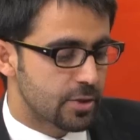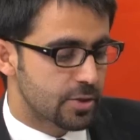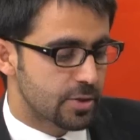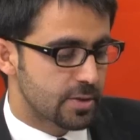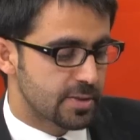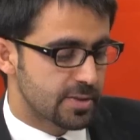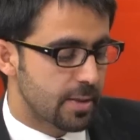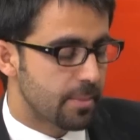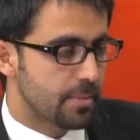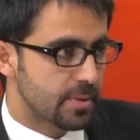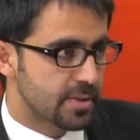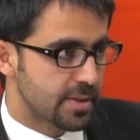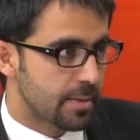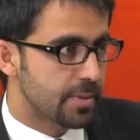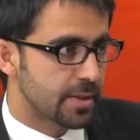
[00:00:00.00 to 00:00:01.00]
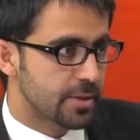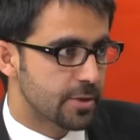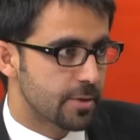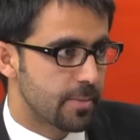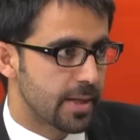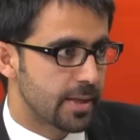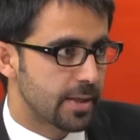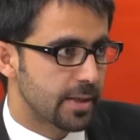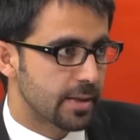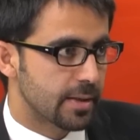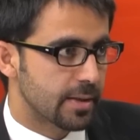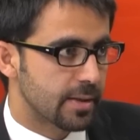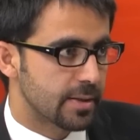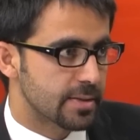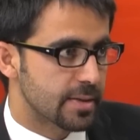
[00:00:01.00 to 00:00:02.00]
something dramatic
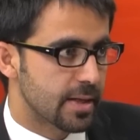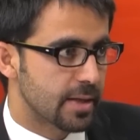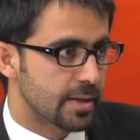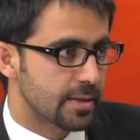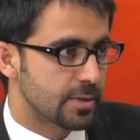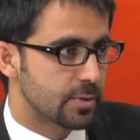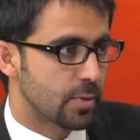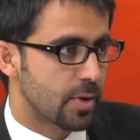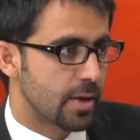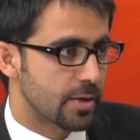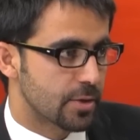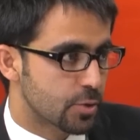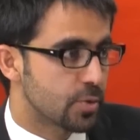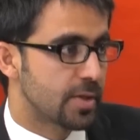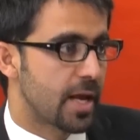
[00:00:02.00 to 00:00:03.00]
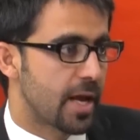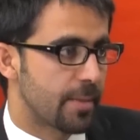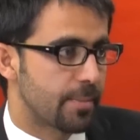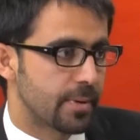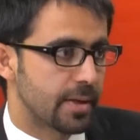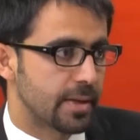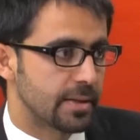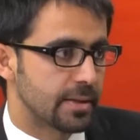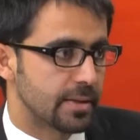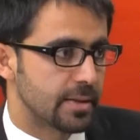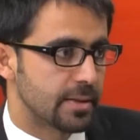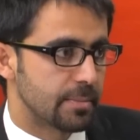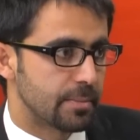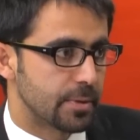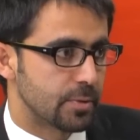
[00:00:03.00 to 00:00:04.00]
is likely to should happen at
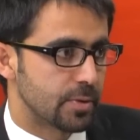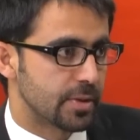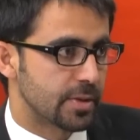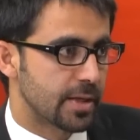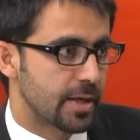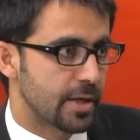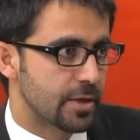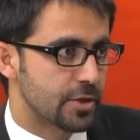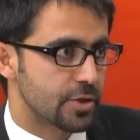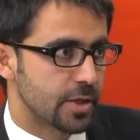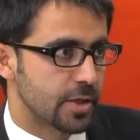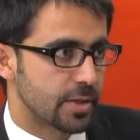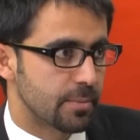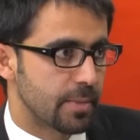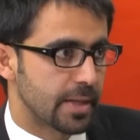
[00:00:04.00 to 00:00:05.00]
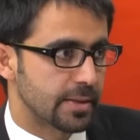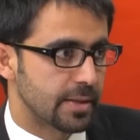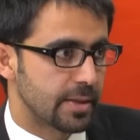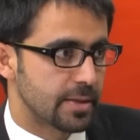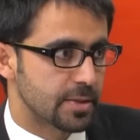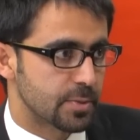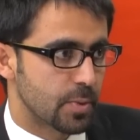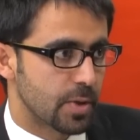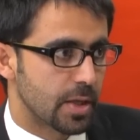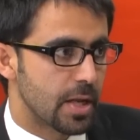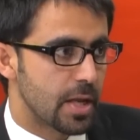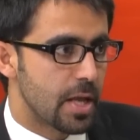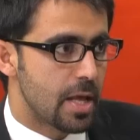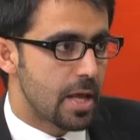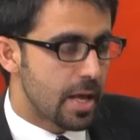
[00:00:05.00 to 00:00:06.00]
least between KRG and Baghdad as well.
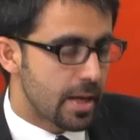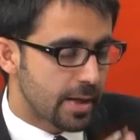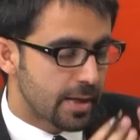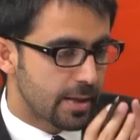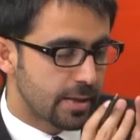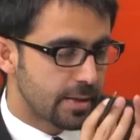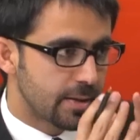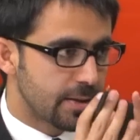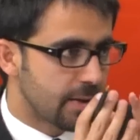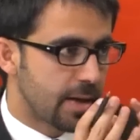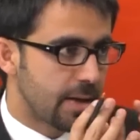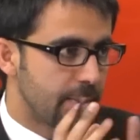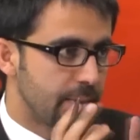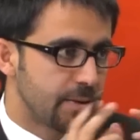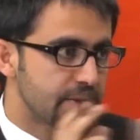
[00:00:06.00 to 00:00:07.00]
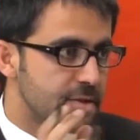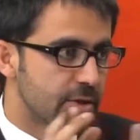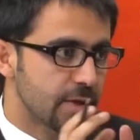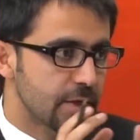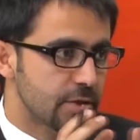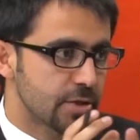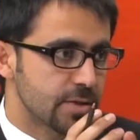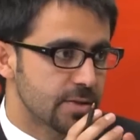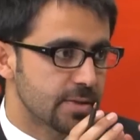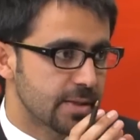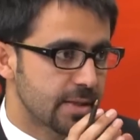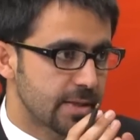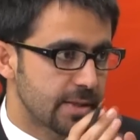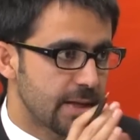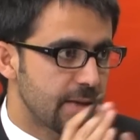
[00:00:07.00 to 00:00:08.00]
I mean, these relations,
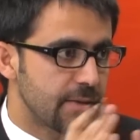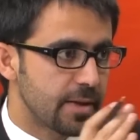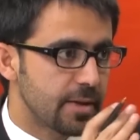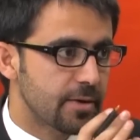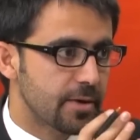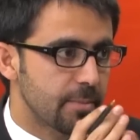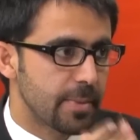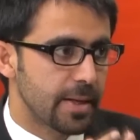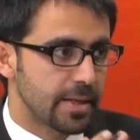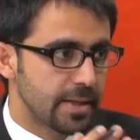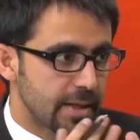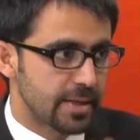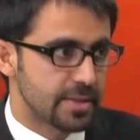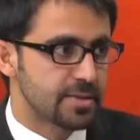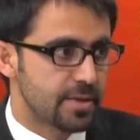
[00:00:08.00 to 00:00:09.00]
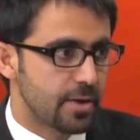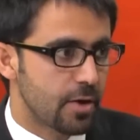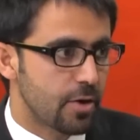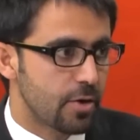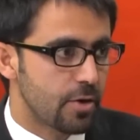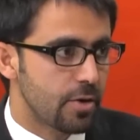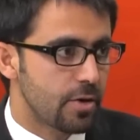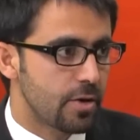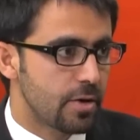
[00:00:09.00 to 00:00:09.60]
can they remain as they are?